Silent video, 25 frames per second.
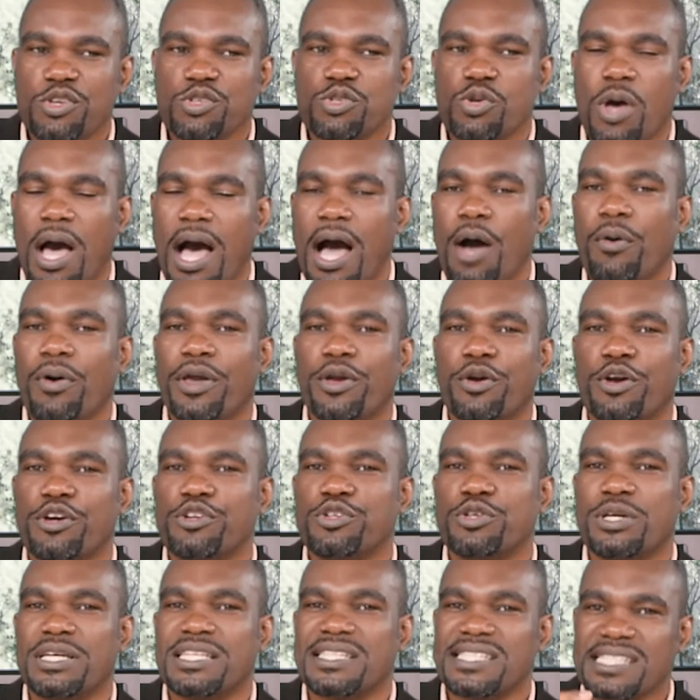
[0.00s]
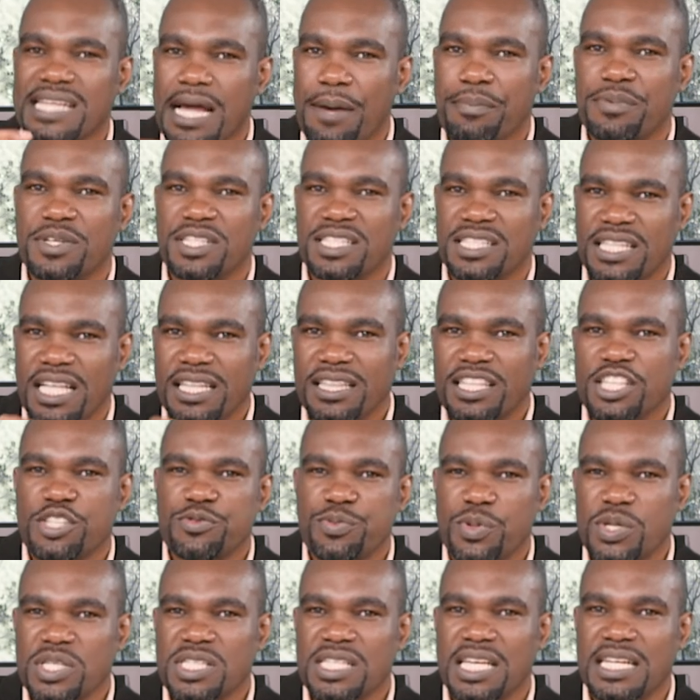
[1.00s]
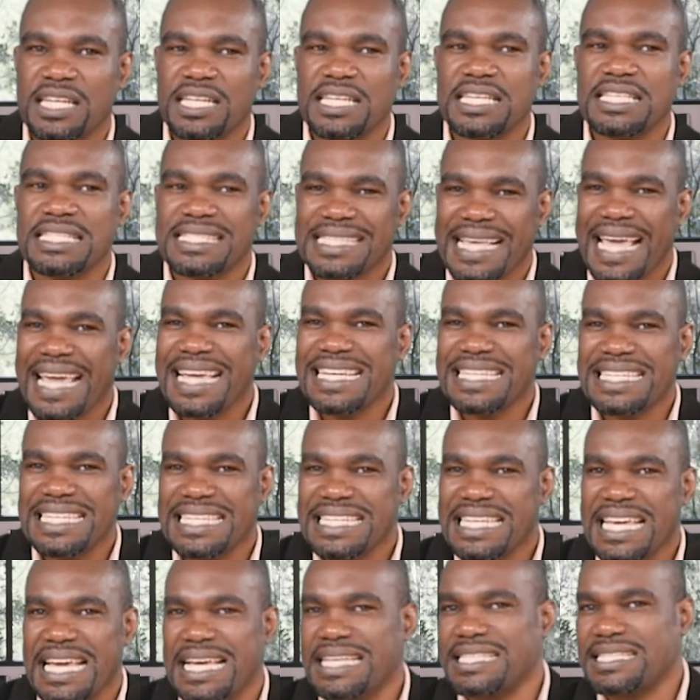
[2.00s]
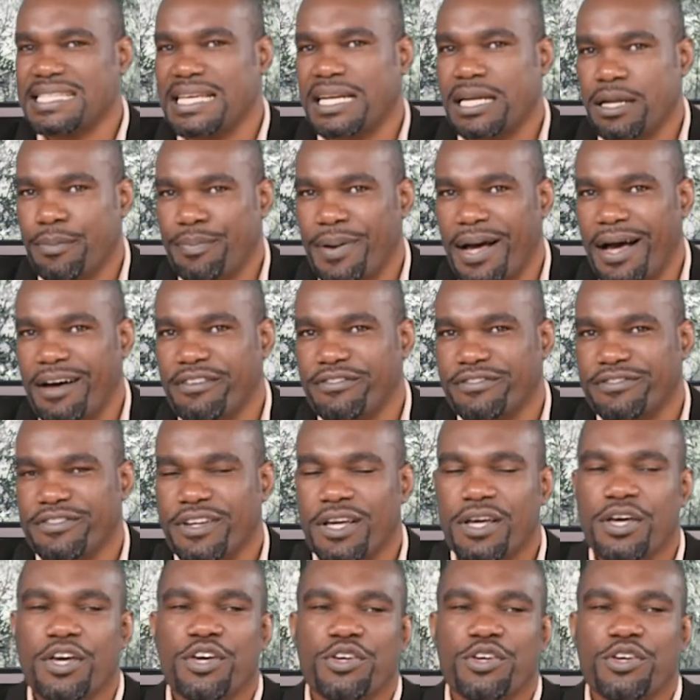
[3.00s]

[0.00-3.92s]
So how are you going to establish that this person is 18 years and above?